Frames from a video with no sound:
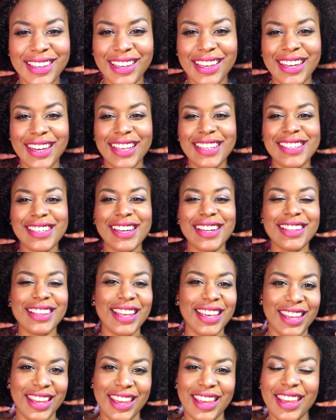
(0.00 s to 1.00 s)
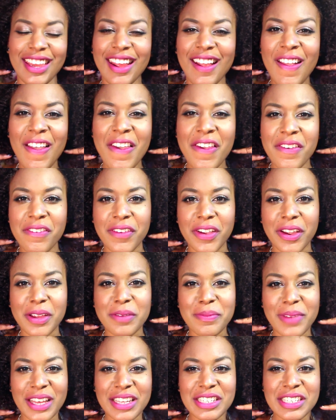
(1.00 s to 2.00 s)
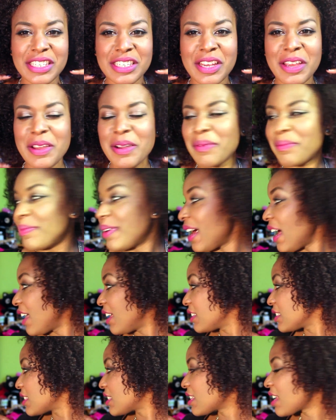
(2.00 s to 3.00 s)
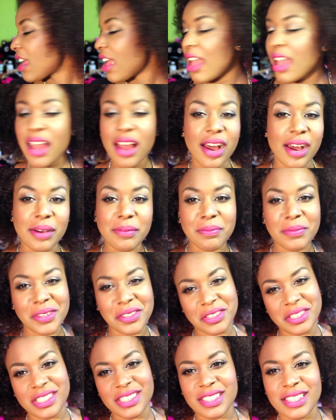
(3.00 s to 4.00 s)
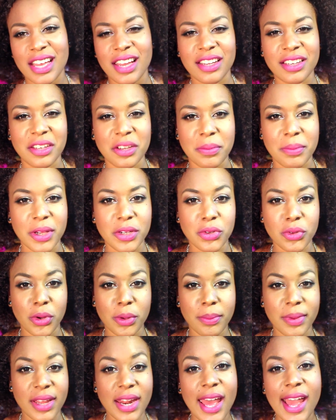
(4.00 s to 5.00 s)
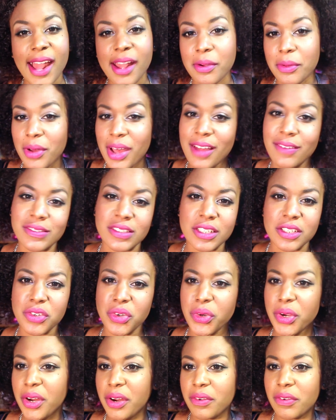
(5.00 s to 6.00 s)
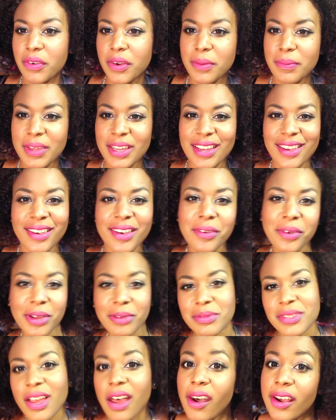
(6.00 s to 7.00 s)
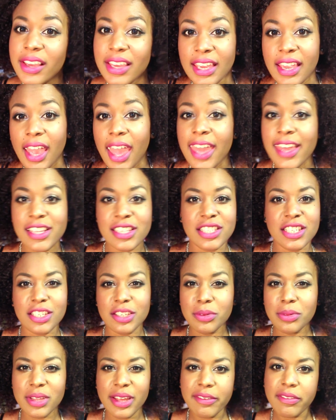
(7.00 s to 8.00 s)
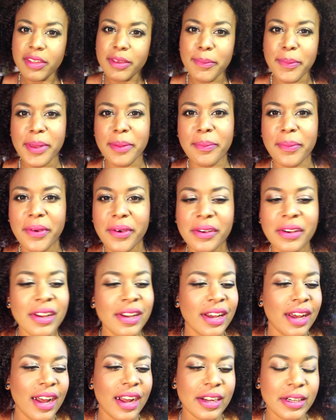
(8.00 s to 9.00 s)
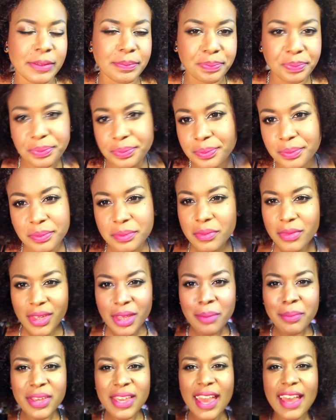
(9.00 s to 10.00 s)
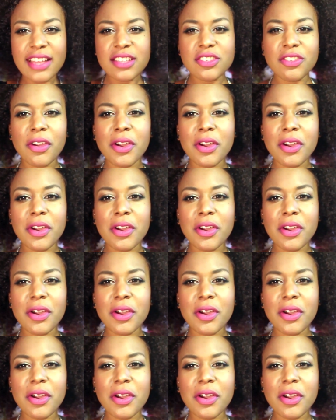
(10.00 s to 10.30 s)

and I didn't like it very much but um, Mochi's knocking on my door, but I will have to ignore her for a minute while I'm talking to you lovely people. Um, but yeah, it's